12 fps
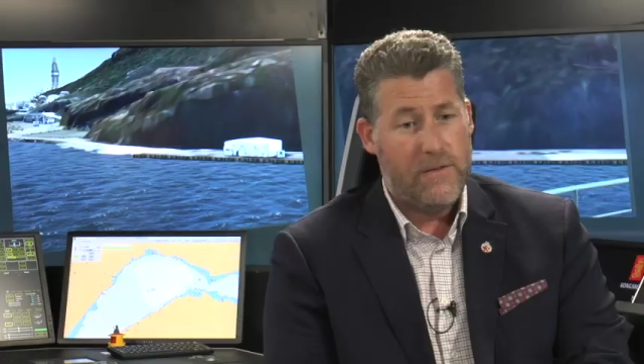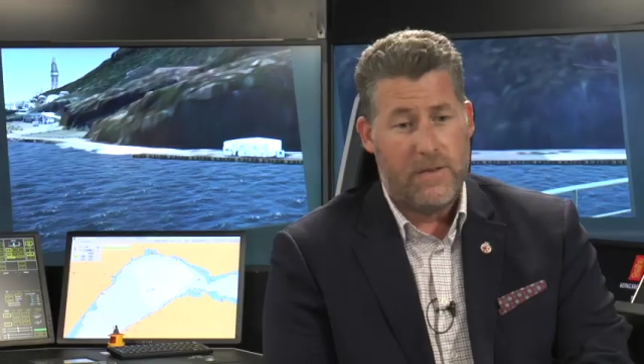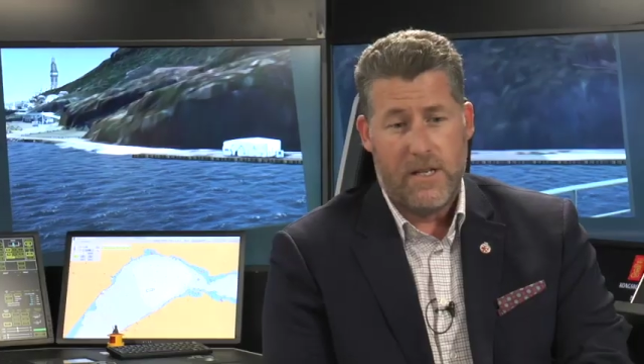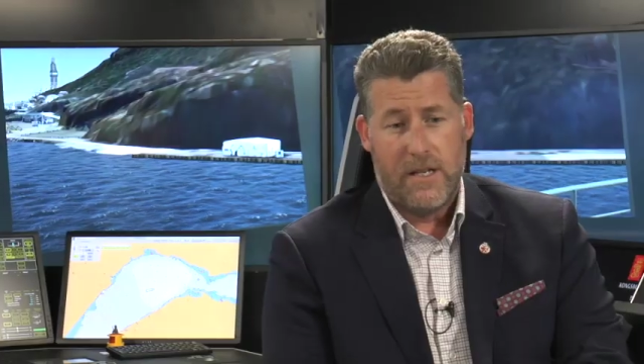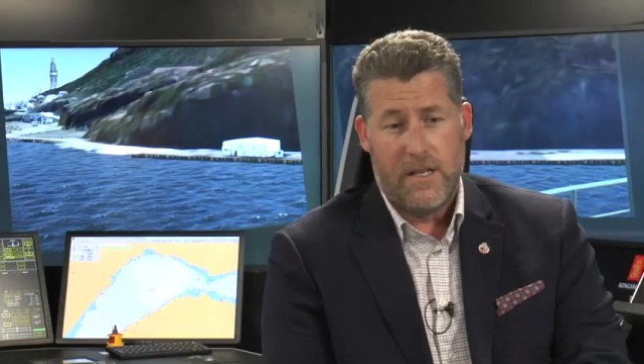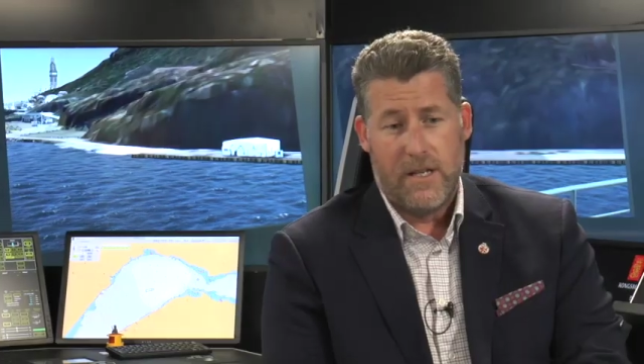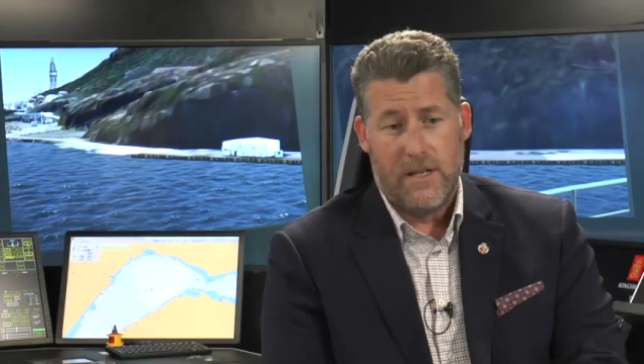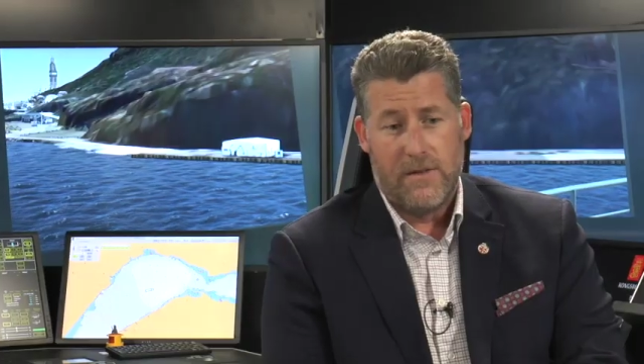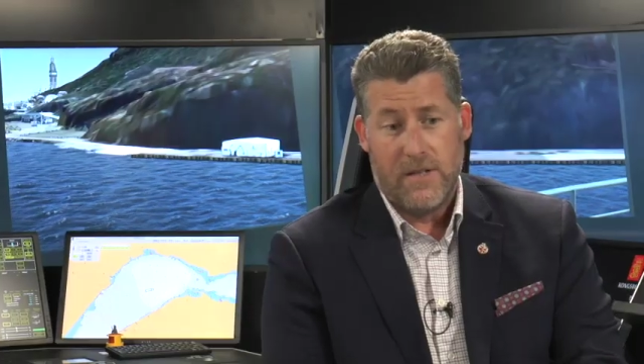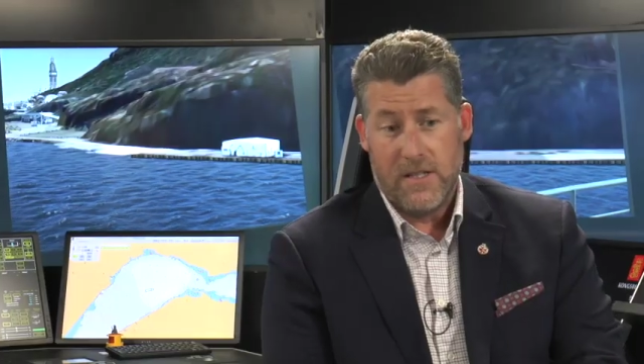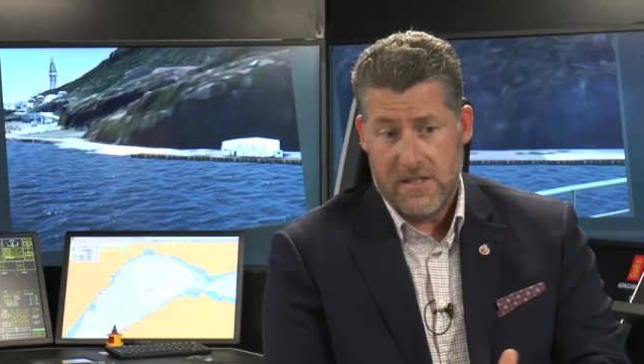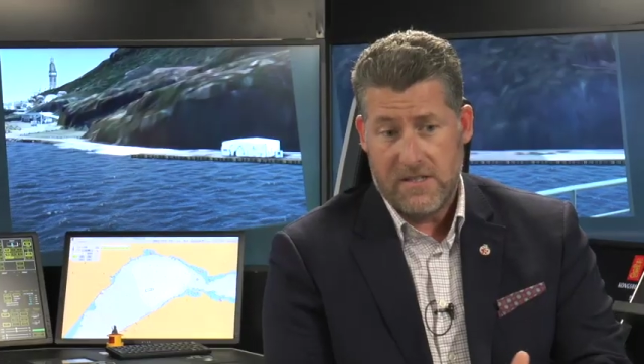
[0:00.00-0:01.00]

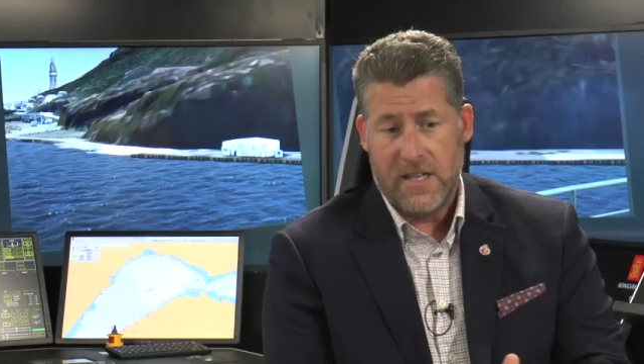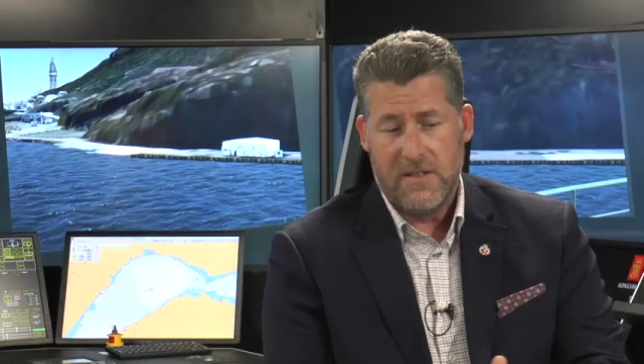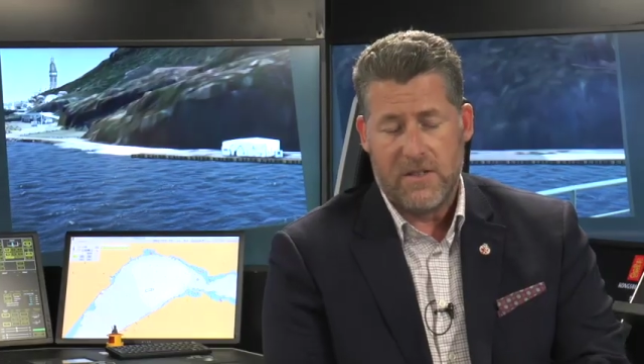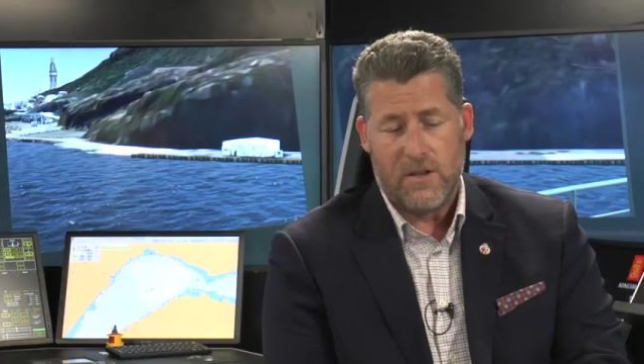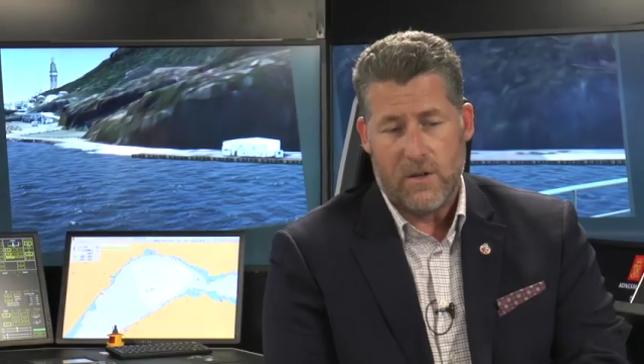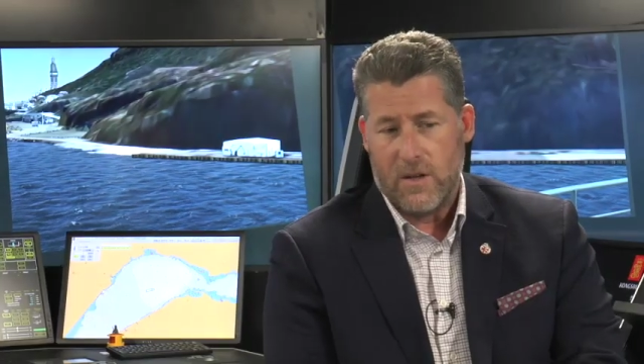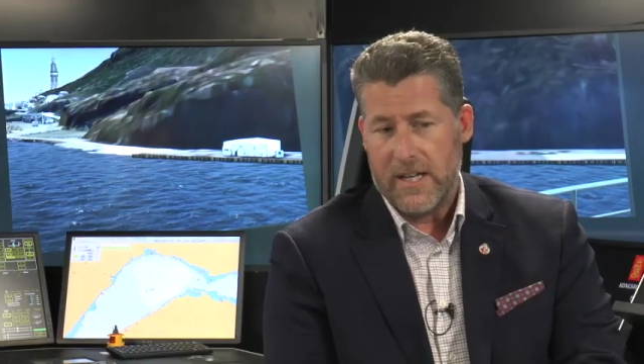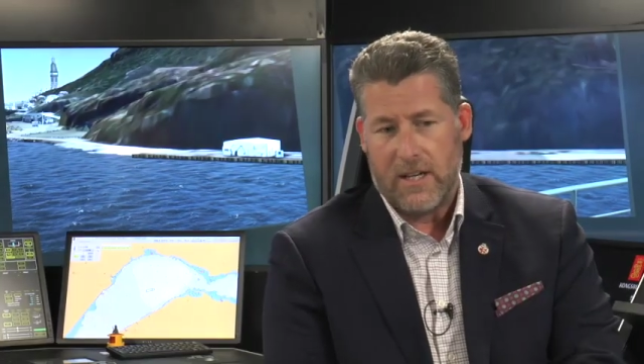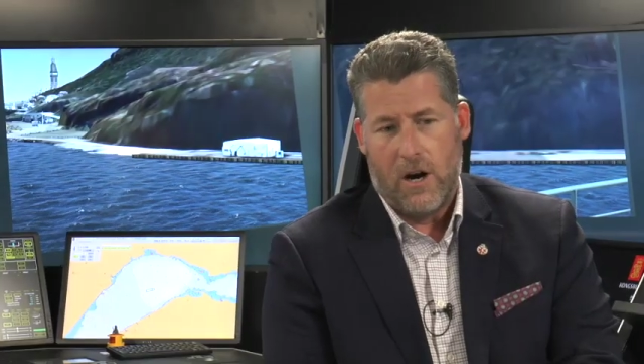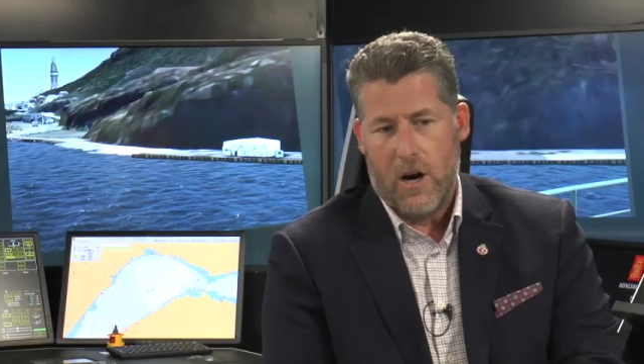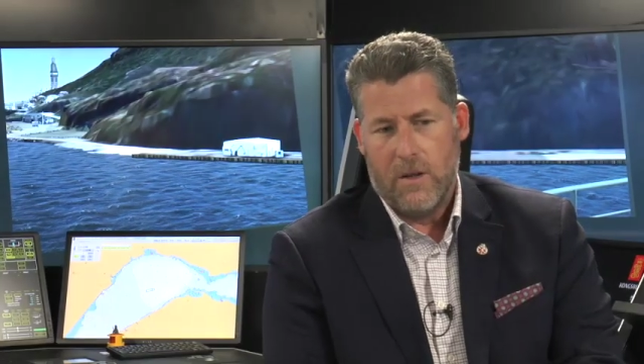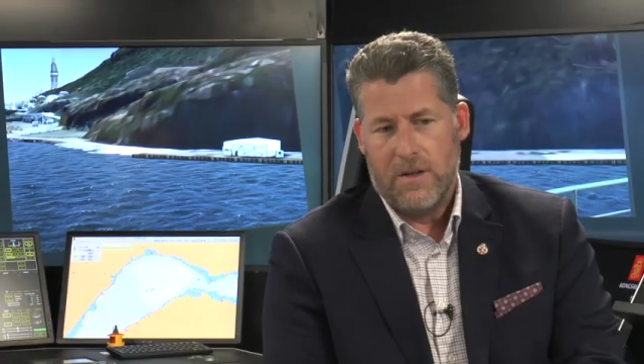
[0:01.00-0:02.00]
This center, like
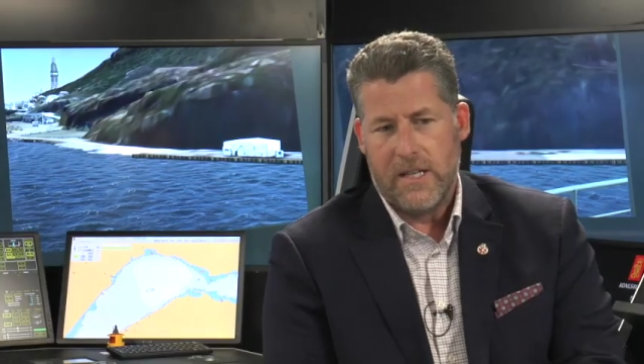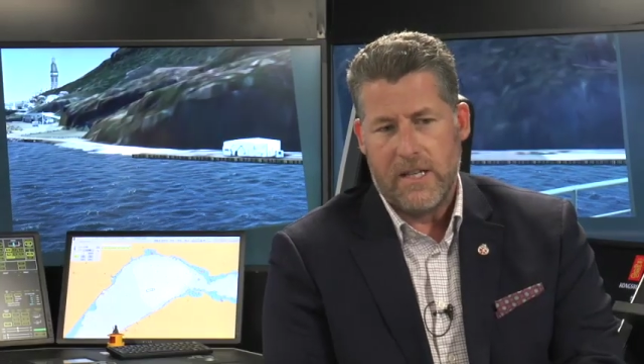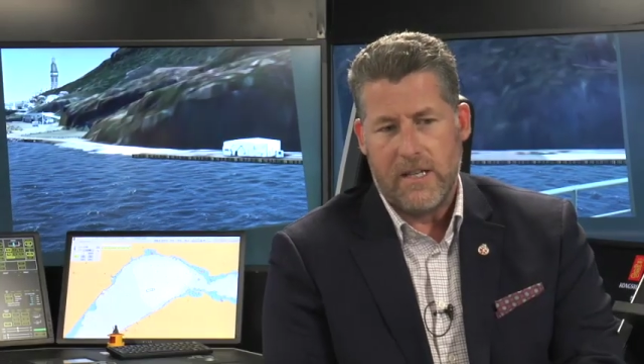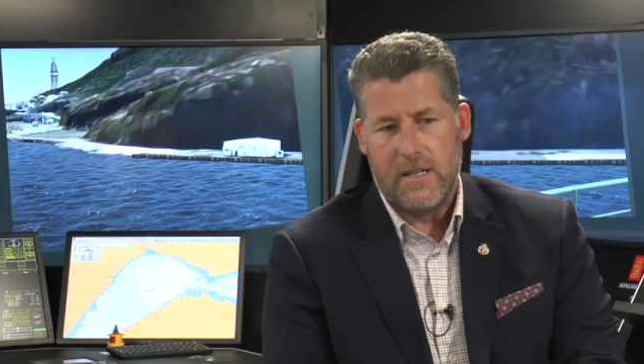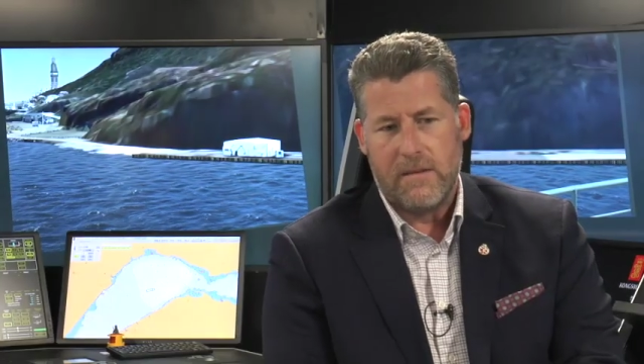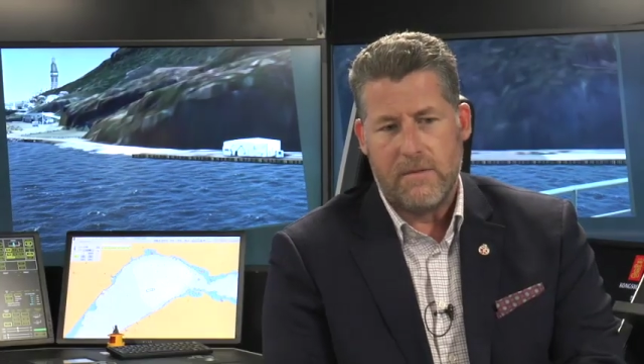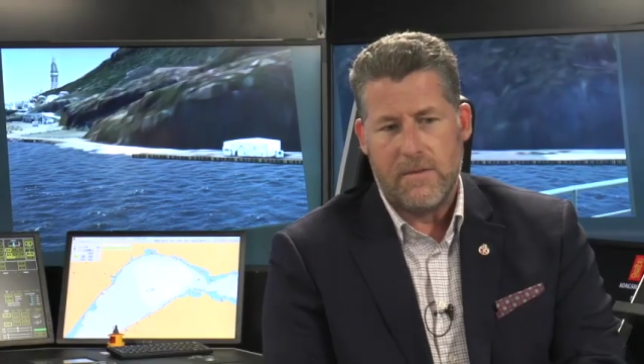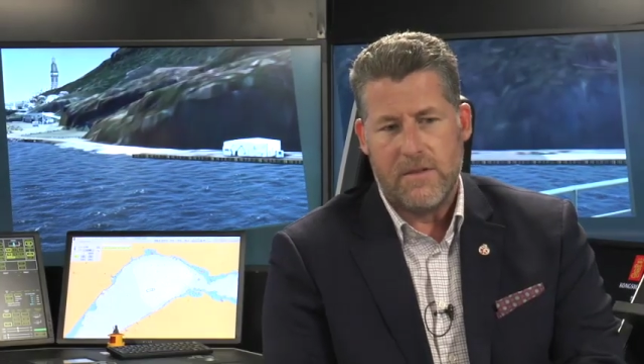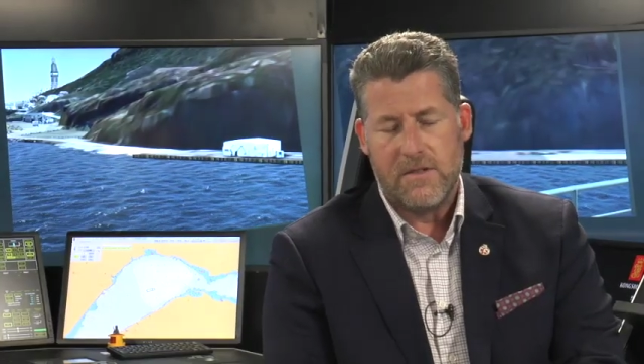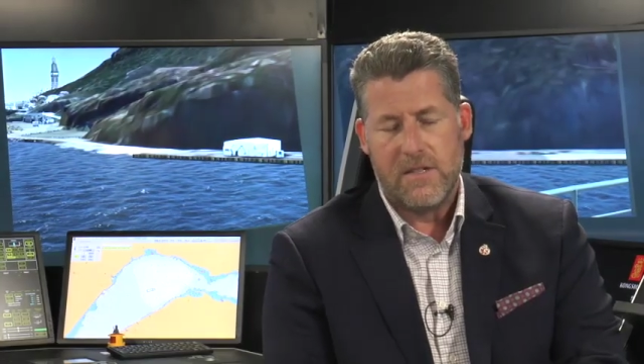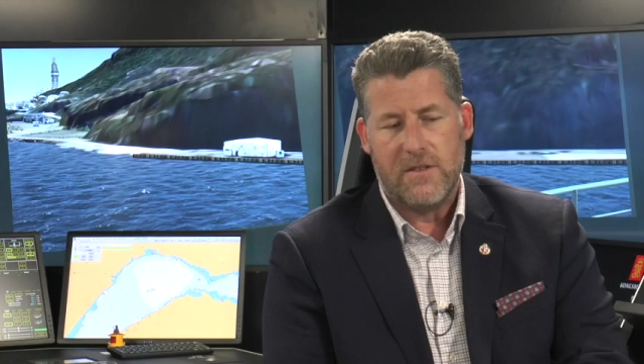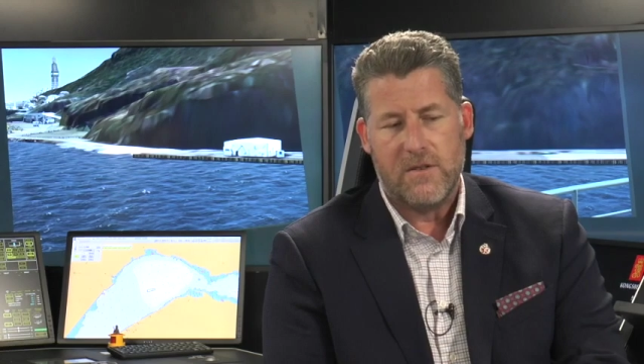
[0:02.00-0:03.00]
all the
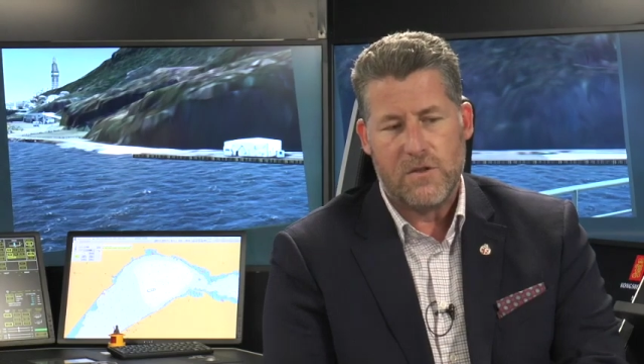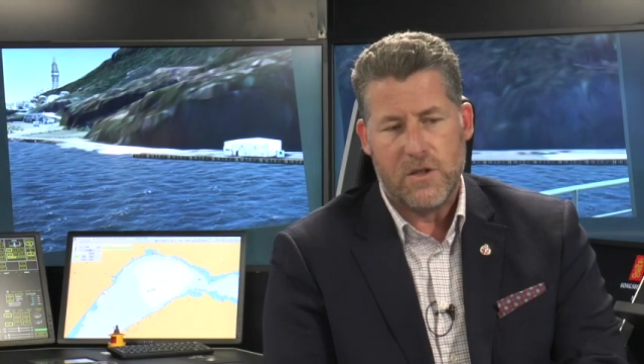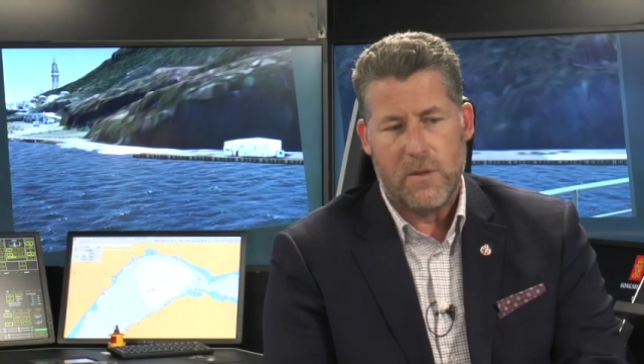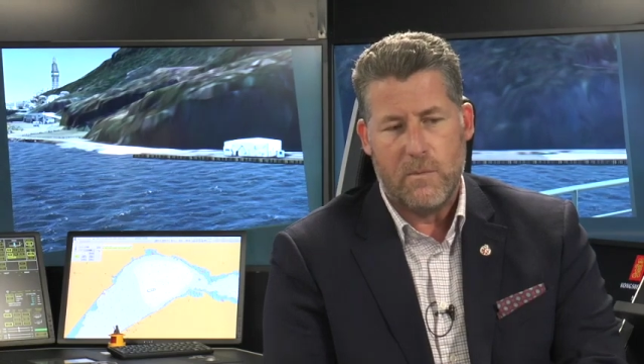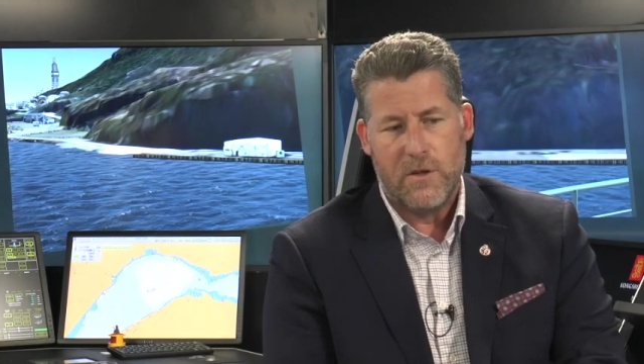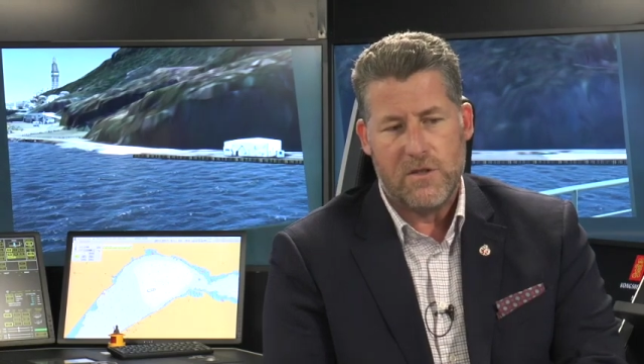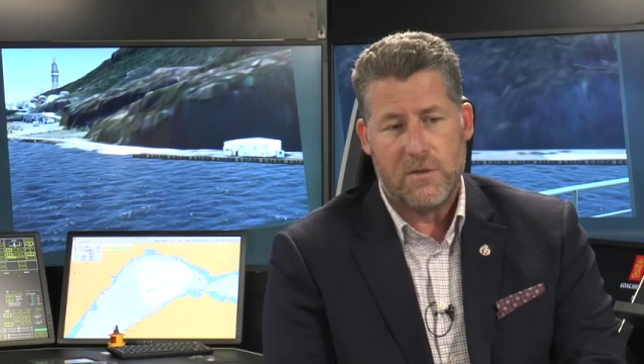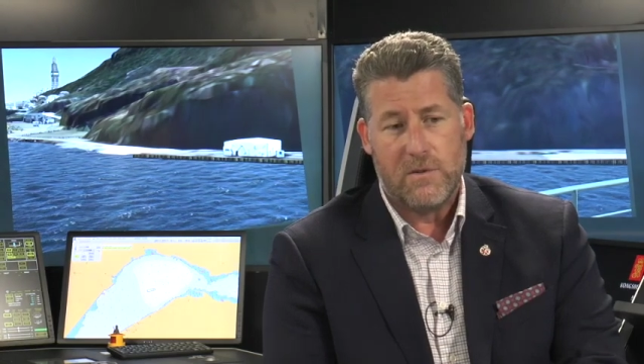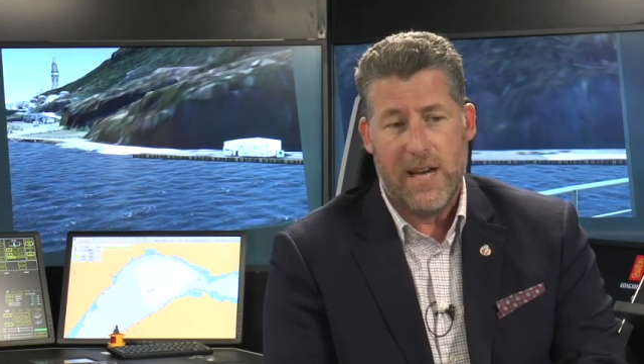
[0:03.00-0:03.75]
centers in the Marine Institute,